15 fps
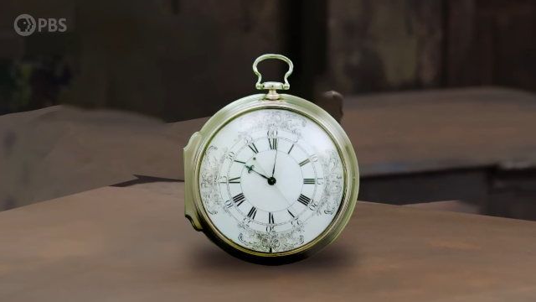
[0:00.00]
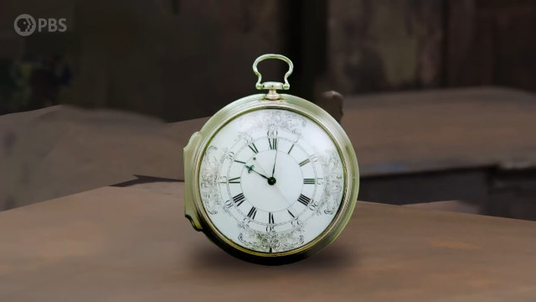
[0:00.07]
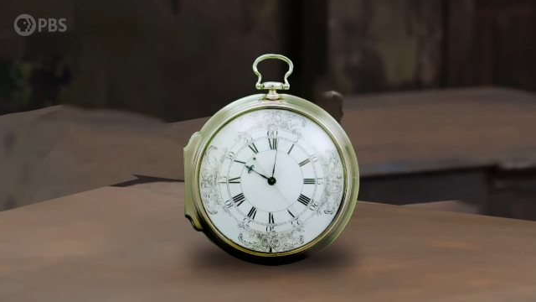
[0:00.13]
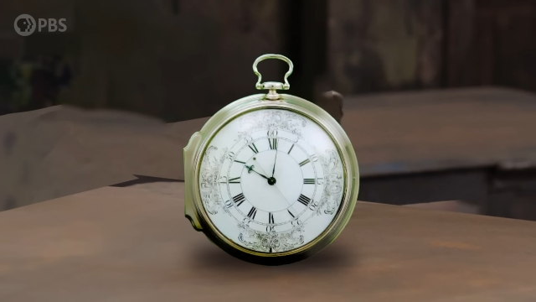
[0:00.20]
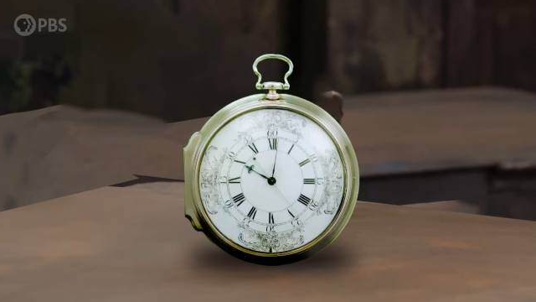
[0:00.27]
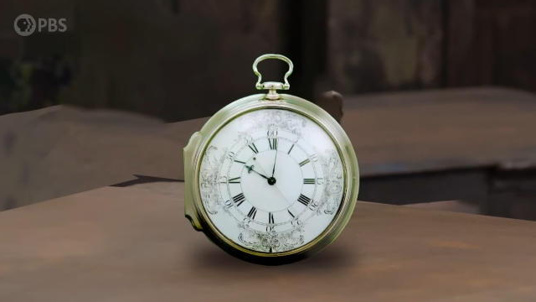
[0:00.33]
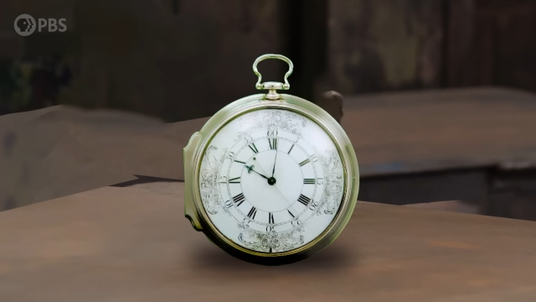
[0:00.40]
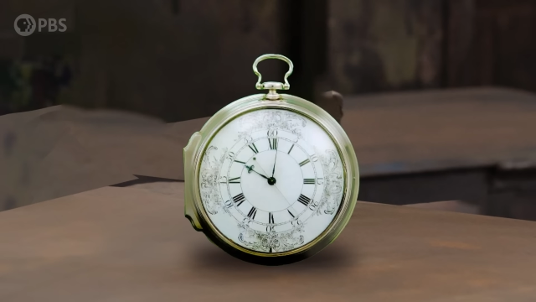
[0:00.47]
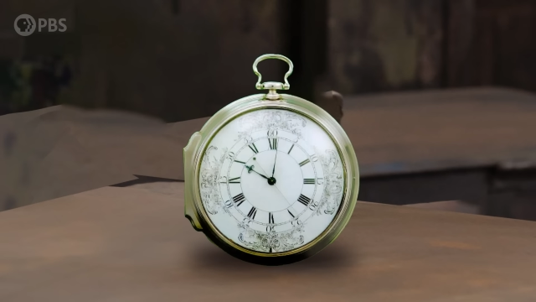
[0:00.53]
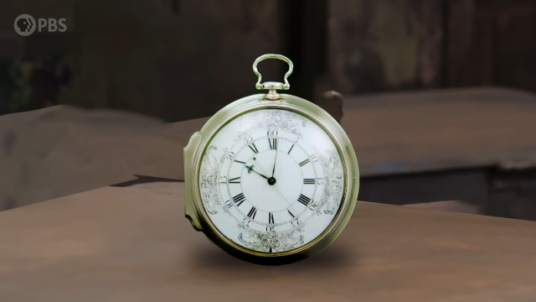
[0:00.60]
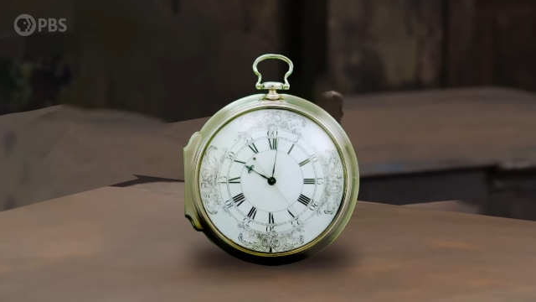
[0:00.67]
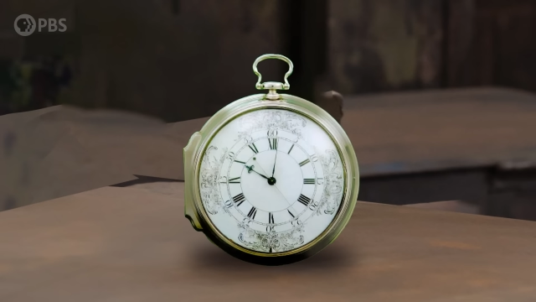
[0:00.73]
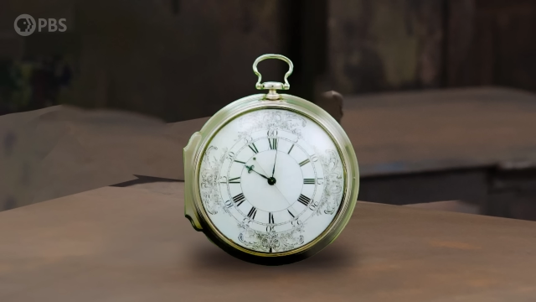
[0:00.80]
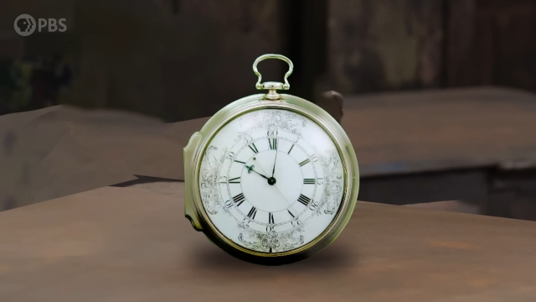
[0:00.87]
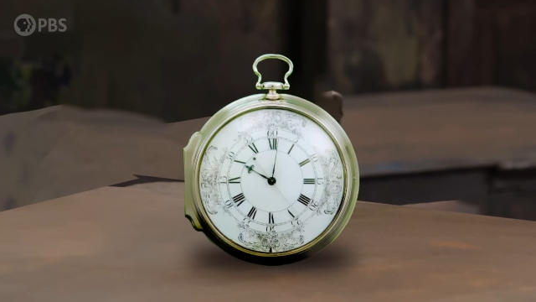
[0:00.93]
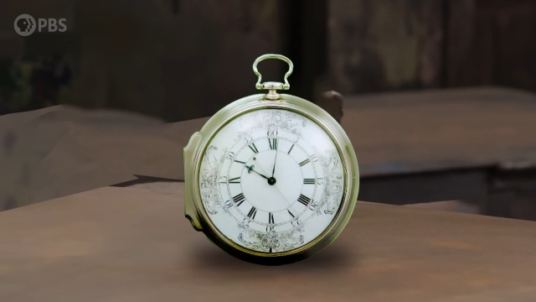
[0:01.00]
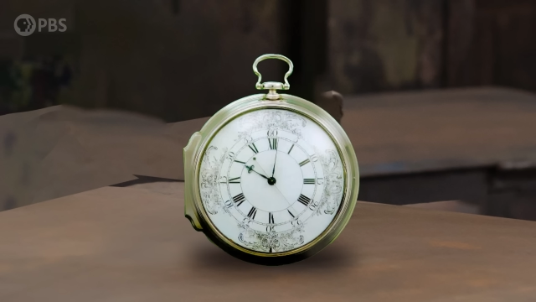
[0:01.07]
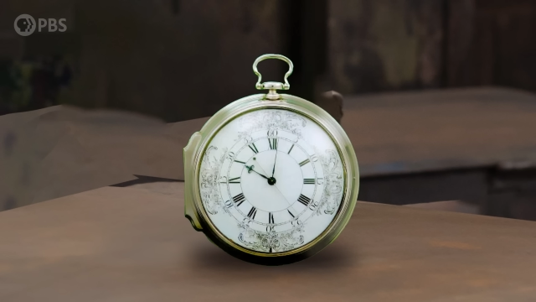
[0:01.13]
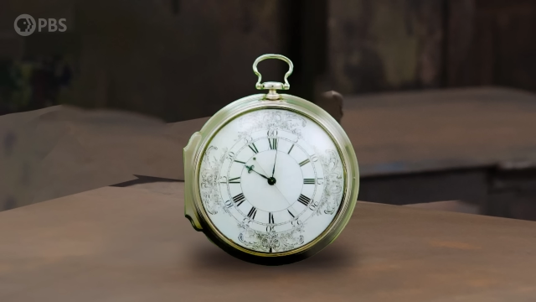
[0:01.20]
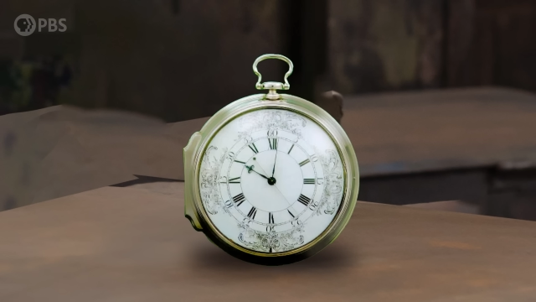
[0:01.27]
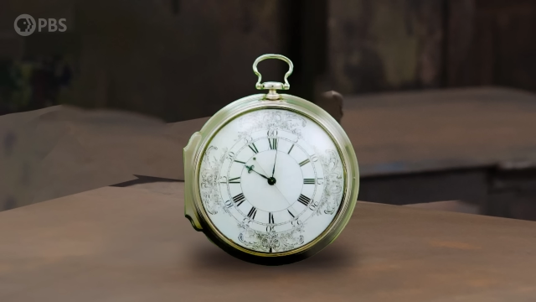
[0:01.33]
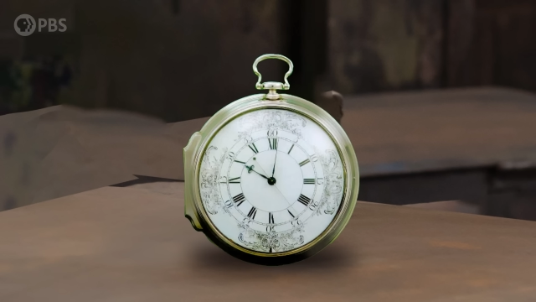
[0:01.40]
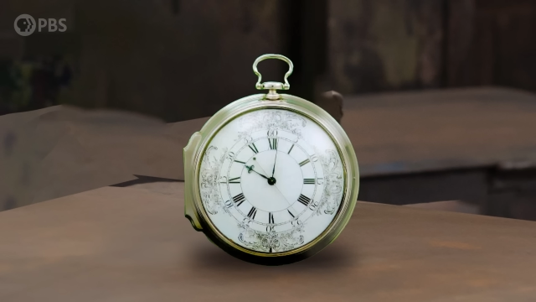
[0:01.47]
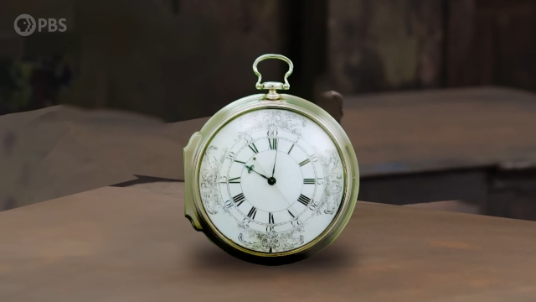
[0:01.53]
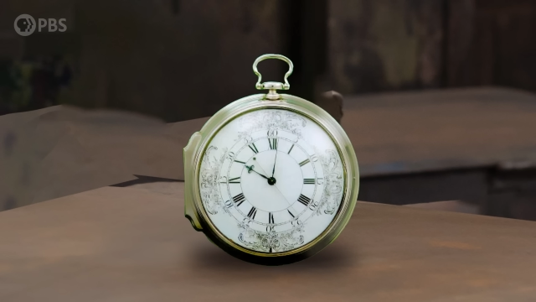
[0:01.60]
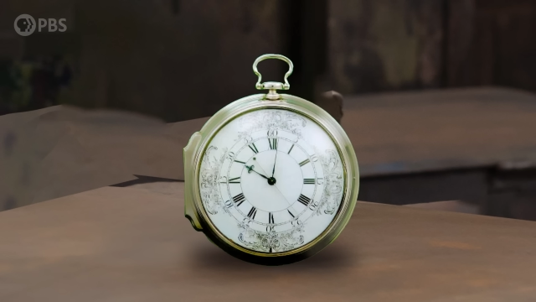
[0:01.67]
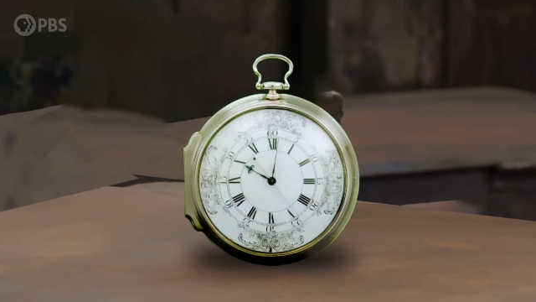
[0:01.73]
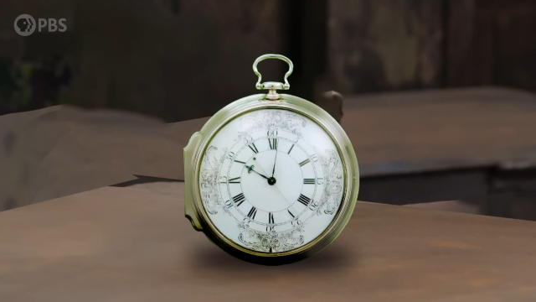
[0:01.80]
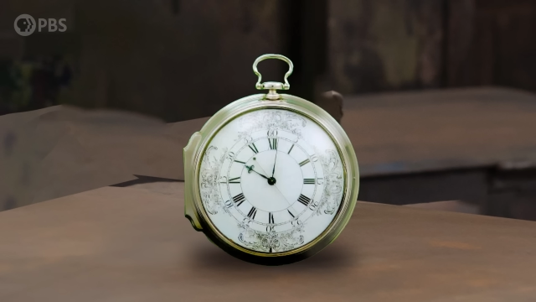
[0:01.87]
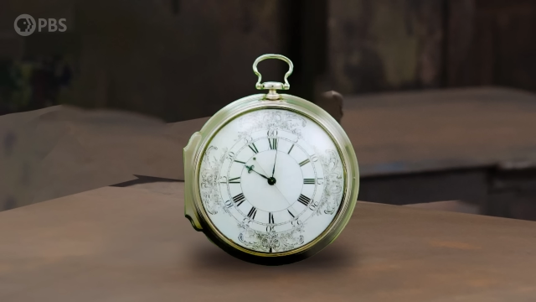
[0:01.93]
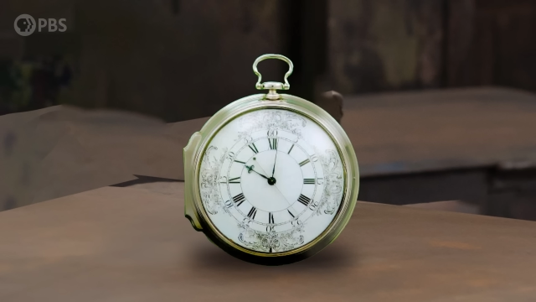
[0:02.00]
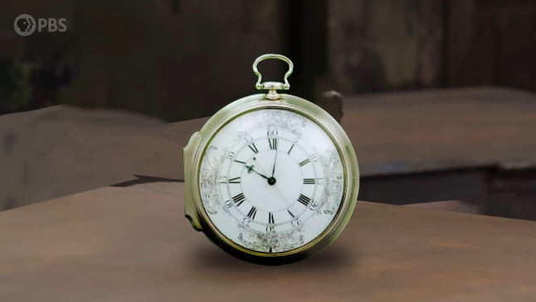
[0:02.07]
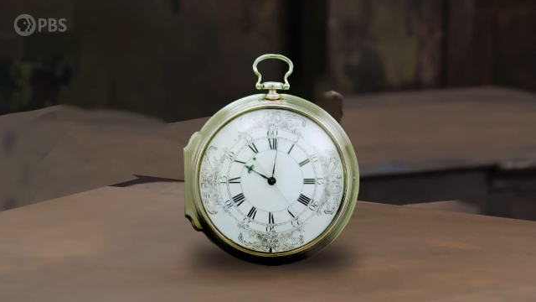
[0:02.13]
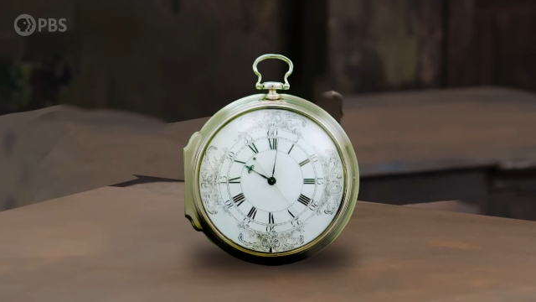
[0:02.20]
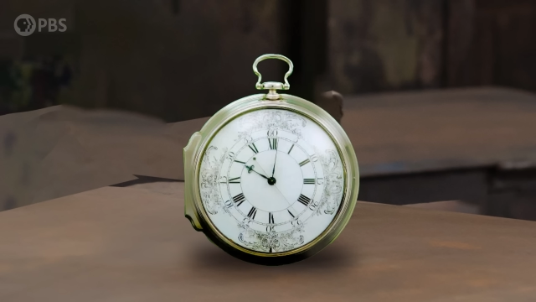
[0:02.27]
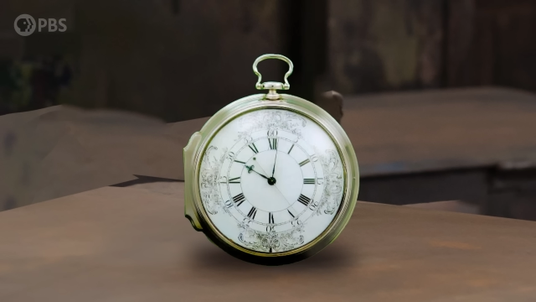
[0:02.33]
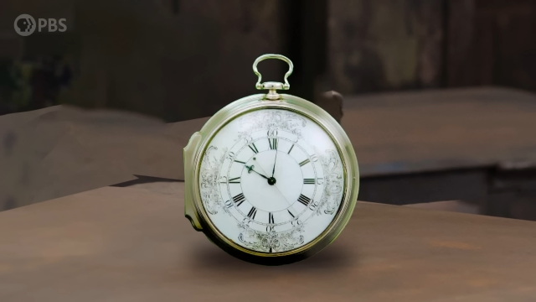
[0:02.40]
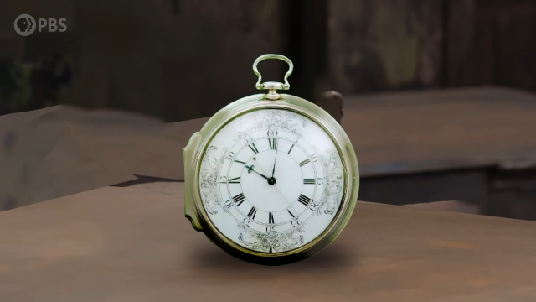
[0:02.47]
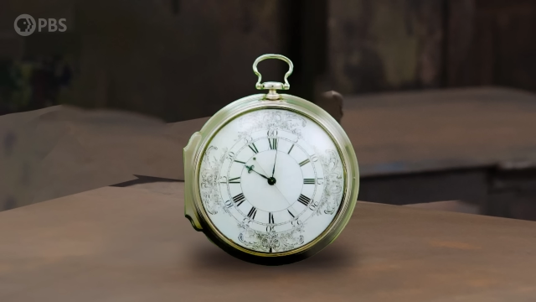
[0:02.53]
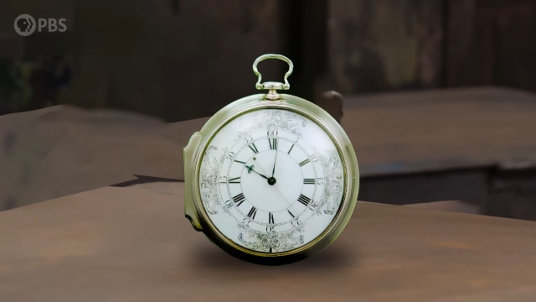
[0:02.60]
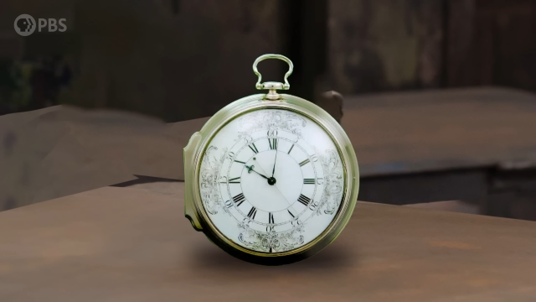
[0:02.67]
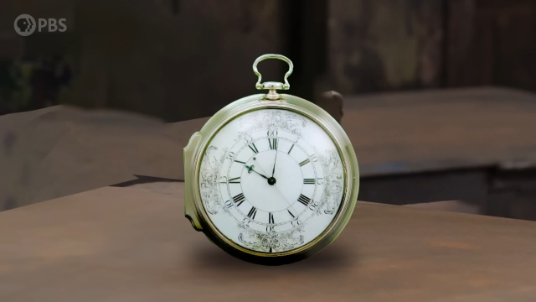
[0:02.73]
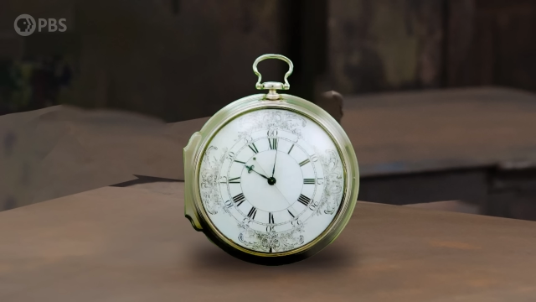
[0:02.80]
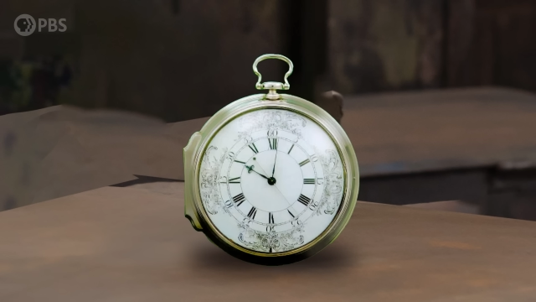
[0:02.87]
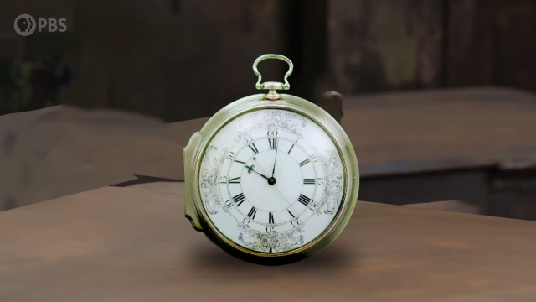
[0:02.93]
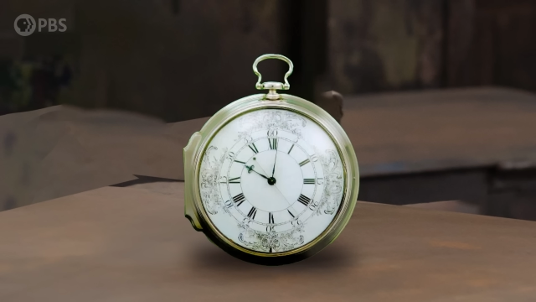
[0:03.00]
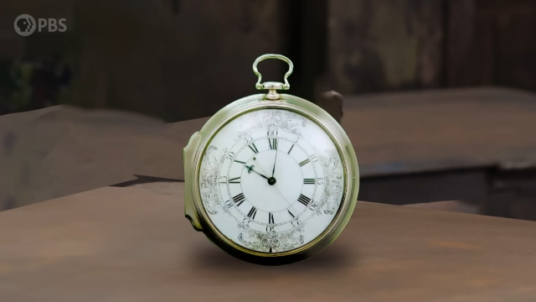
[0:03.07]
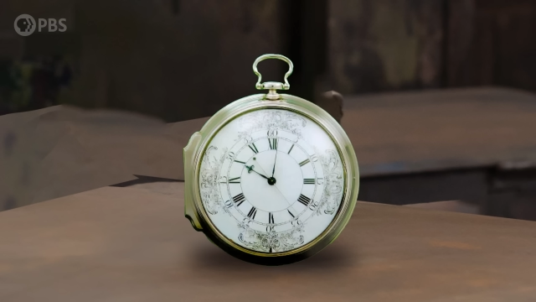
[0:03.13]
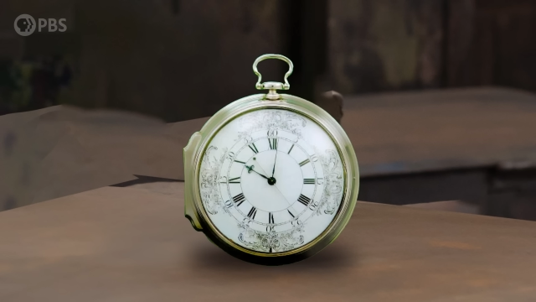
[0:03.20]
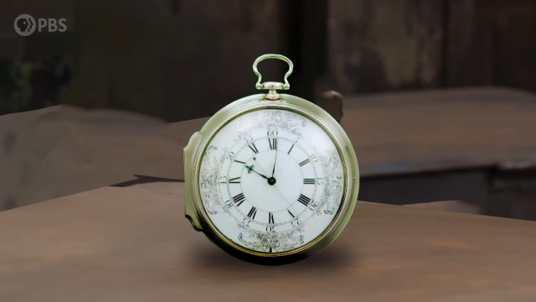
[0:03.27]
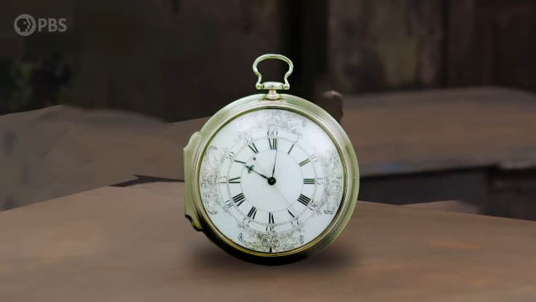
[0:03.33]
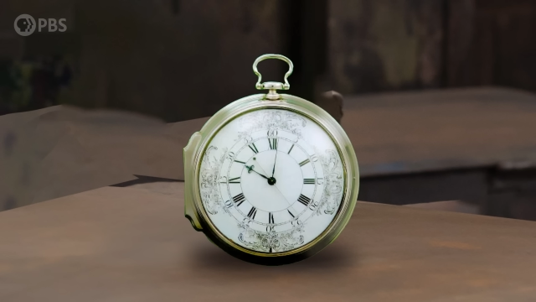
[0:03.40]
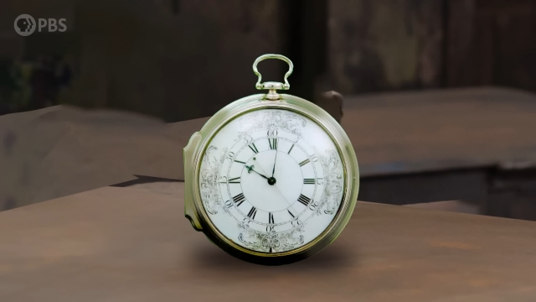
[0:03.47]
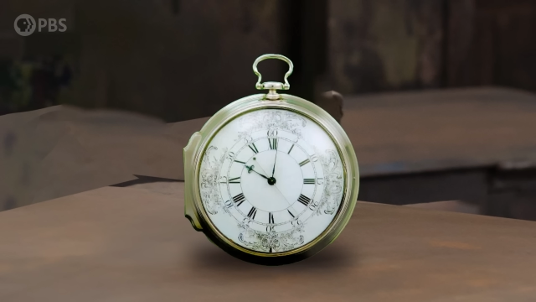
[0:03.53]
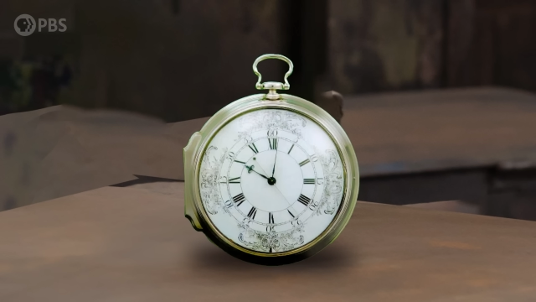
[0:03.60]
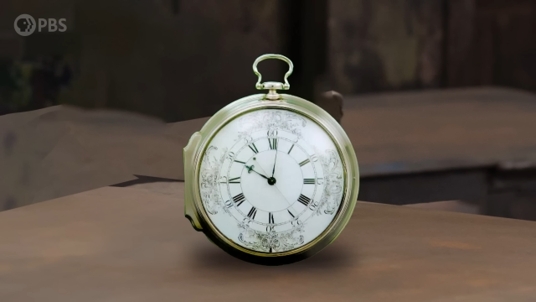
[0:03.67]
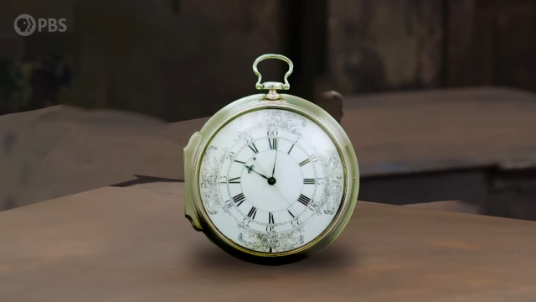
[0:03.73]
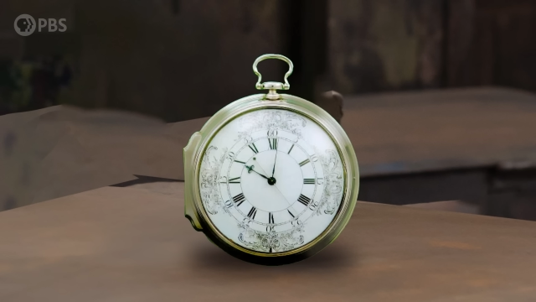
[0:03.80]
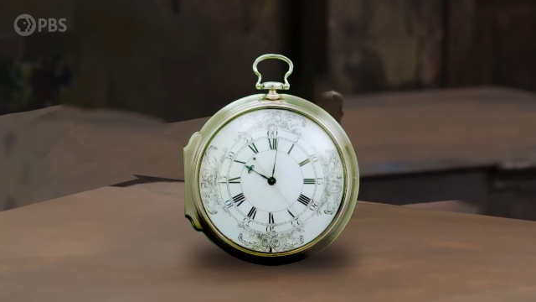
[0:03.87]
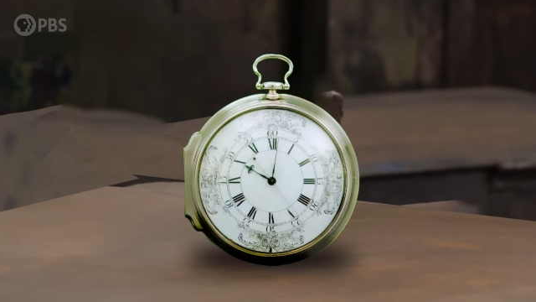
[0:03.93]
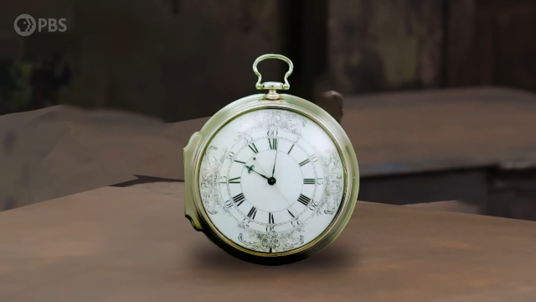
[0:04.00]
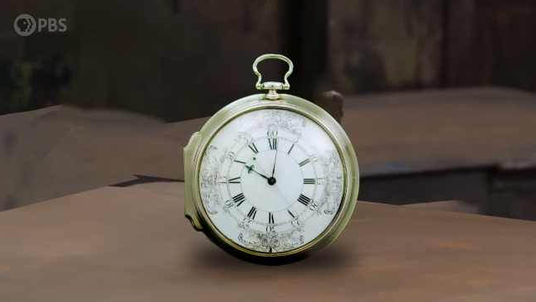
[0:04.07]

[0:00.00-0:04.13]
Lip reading: [unreadable: no face in view]